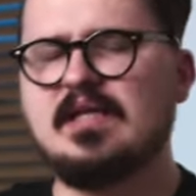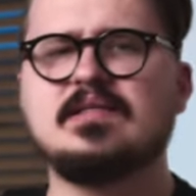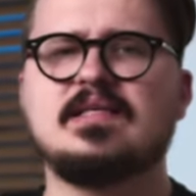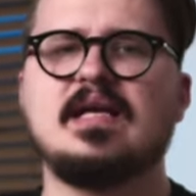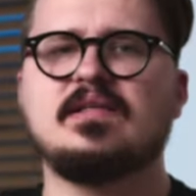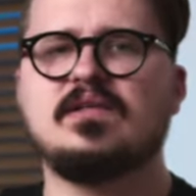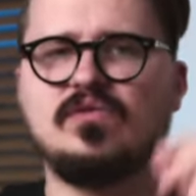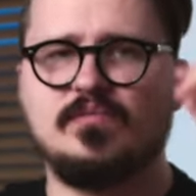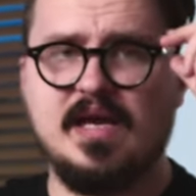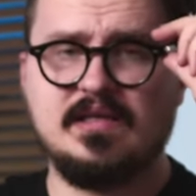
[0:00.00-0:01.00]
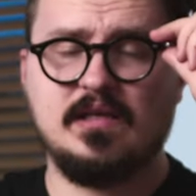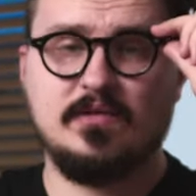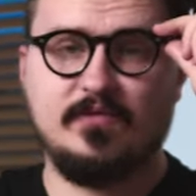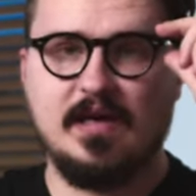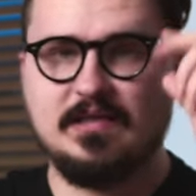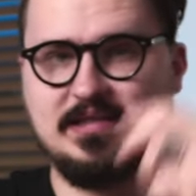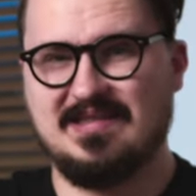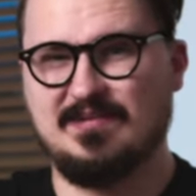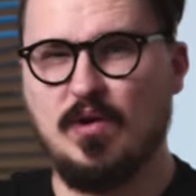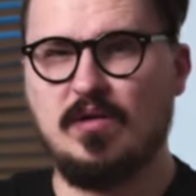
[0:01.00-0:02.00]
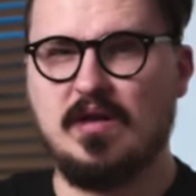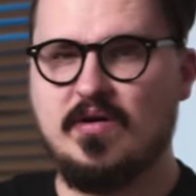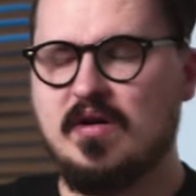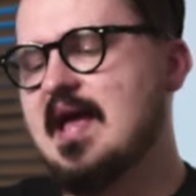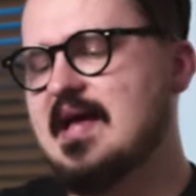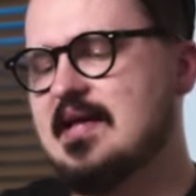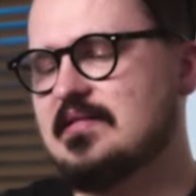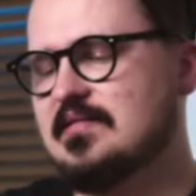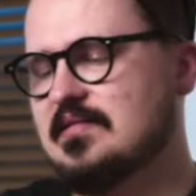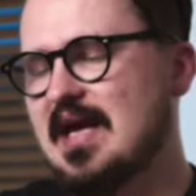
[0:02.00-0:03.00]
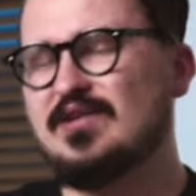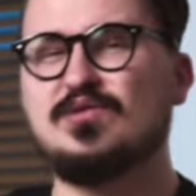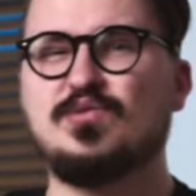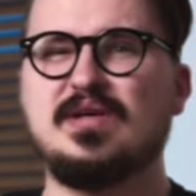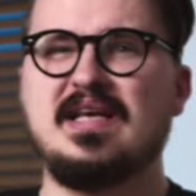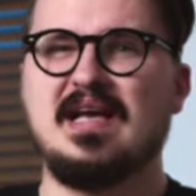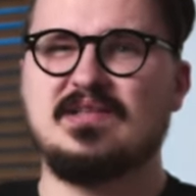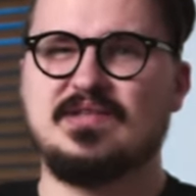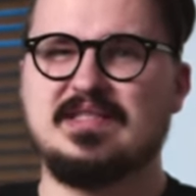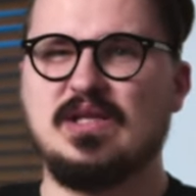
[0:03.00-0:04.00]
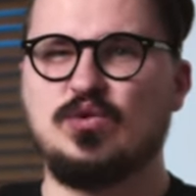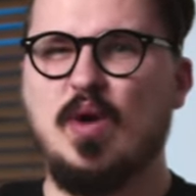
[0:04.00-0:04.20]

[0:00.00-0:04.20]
they decided to make the device smaller, and I don't really understand